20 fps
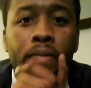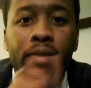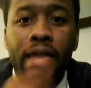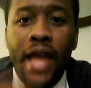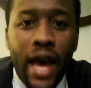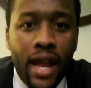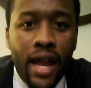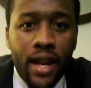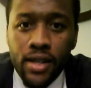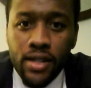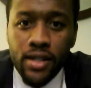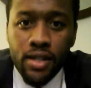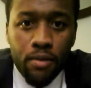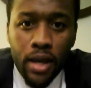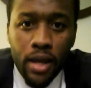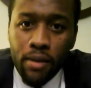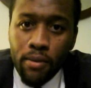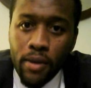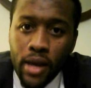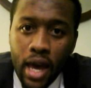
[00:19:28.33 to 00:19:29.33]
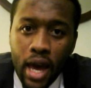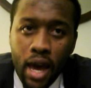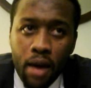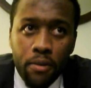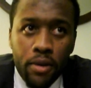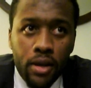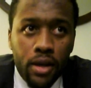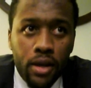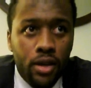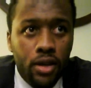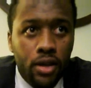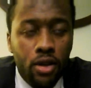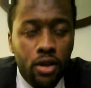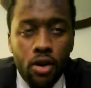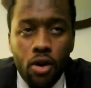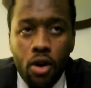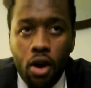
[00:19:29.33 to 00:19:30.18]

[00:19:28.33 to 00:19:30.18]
that doesn't make me happy. You know,